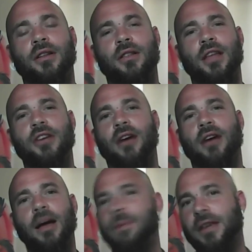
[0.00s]
then your
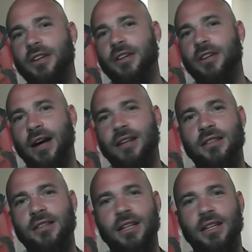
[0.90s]
IP
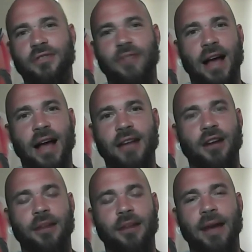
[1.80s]
address is flagged
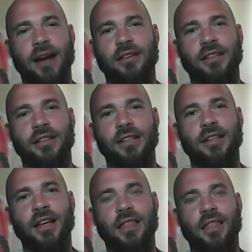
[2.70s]
automatically.
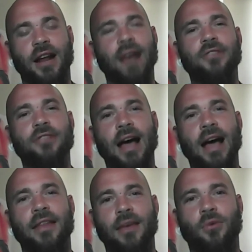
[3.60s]
And then after
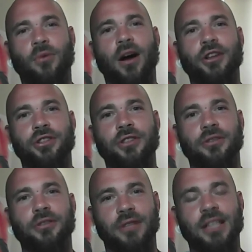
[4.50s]
that, they watch you
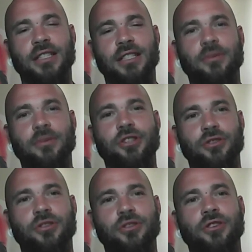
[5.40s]
and they see what
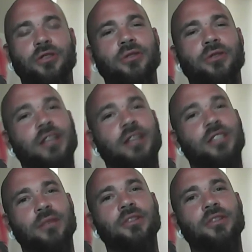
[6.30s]
you do. They
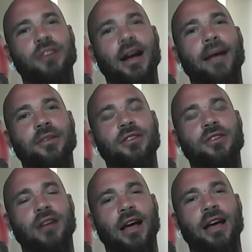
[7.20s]
see what your habits
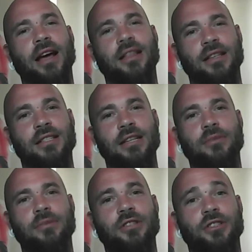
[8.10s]
are like. They
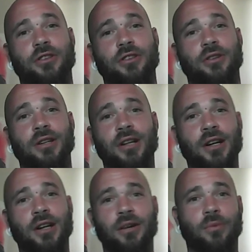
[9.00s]
see
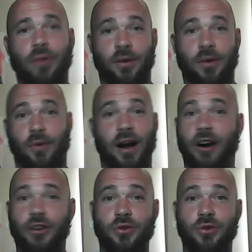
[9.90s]
why
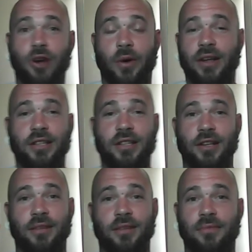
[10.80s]
are you going to,